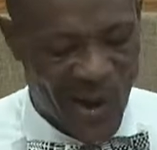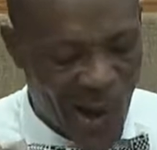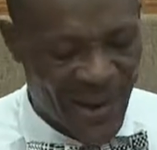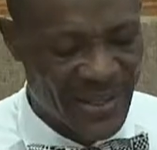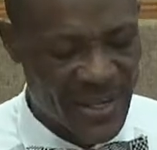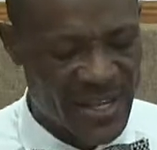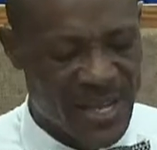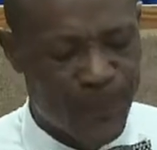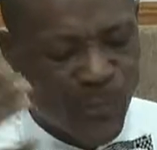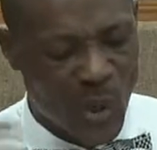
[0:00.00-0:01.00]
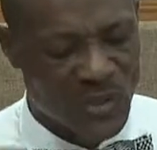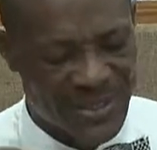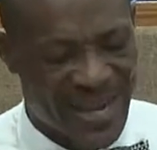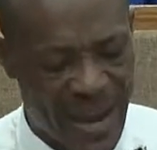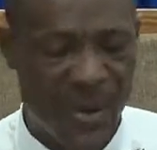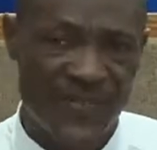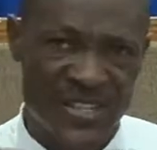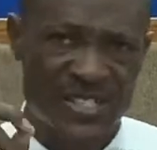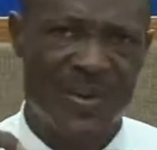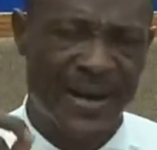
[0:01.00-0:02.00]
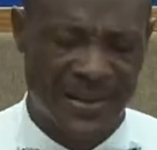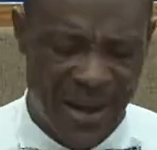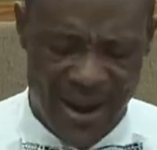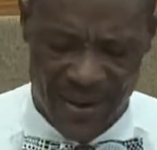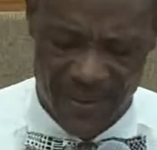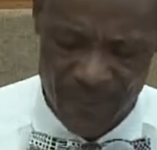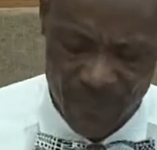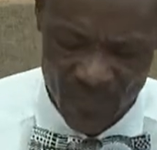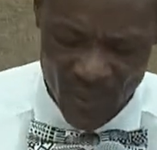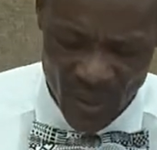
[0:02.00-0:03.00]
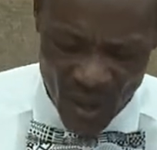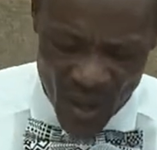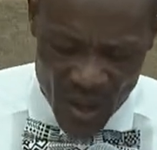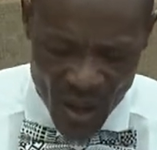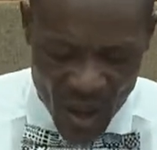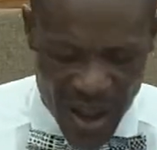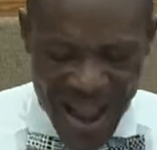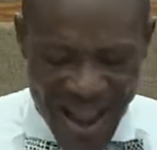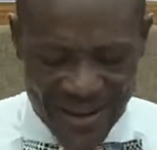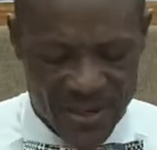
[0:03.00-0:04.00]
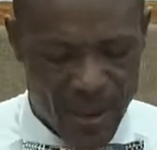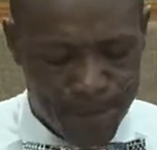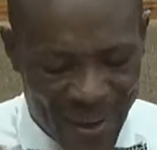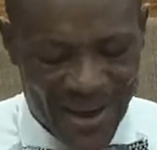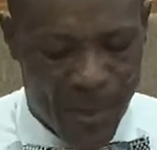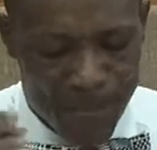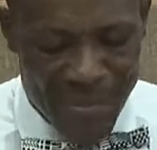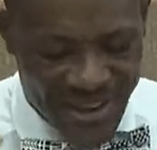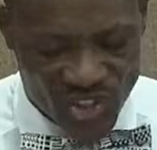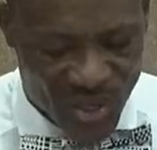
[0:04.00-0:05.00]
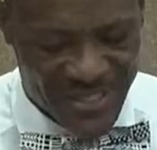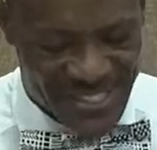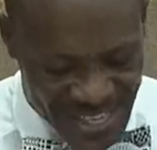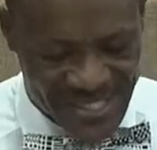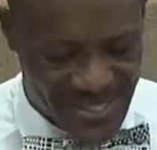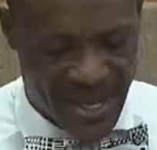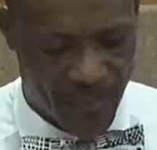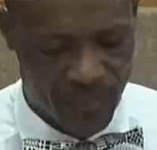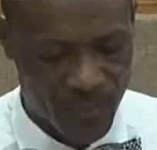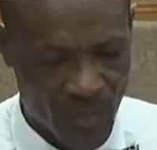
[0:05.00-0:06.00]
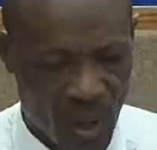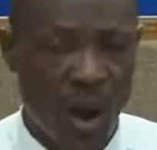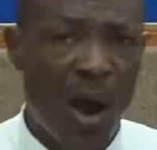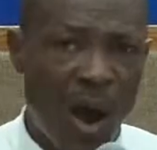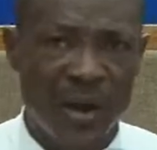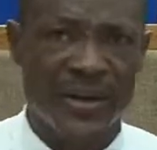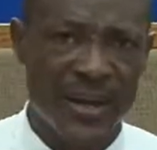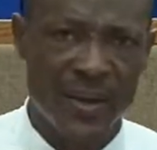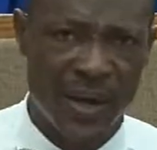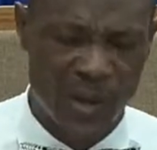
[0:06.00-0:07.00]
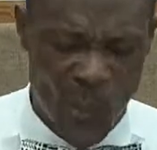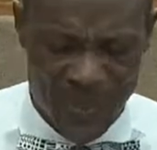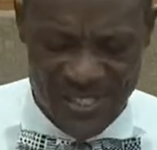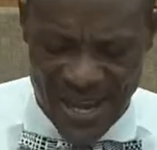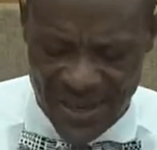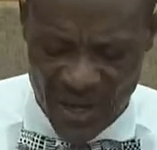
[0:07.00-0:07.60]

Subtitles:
on it is a prototype of the smart card and biometric system. On the website,